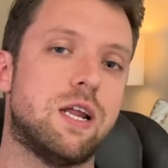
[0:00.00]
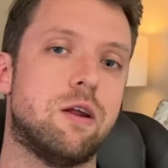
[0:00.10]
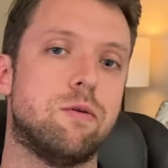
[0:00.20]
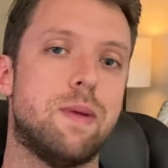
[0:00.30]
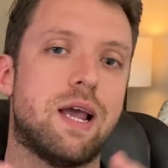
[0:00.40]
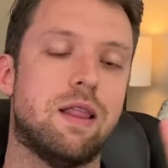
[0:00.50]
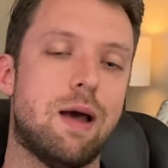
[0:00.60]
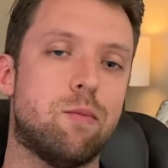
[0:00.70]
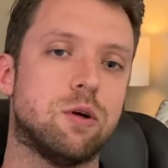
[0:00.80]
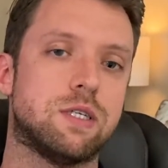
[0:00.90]
It would make a lot
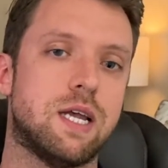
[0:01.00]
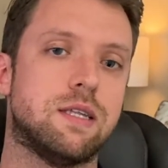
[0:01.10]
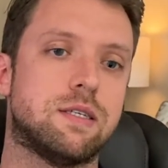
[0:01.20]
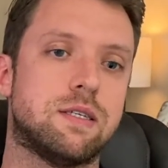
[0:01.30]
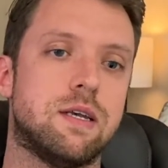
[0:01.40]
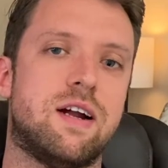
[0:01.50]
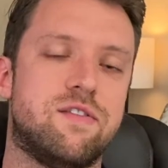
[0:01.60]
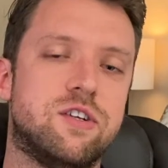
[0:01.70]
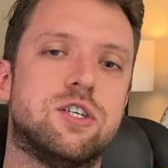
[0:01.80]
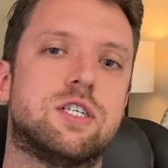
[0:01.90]
more sense if you
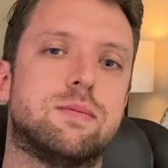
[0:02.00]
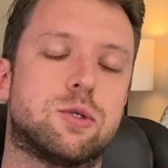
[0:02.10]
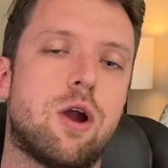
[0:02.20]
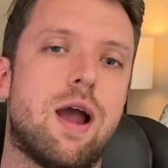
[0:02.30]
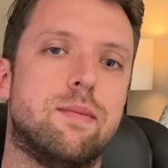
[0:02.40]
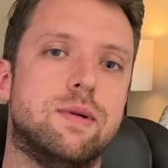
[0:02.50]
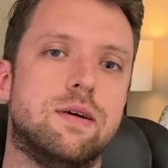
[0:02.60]
just subscribed.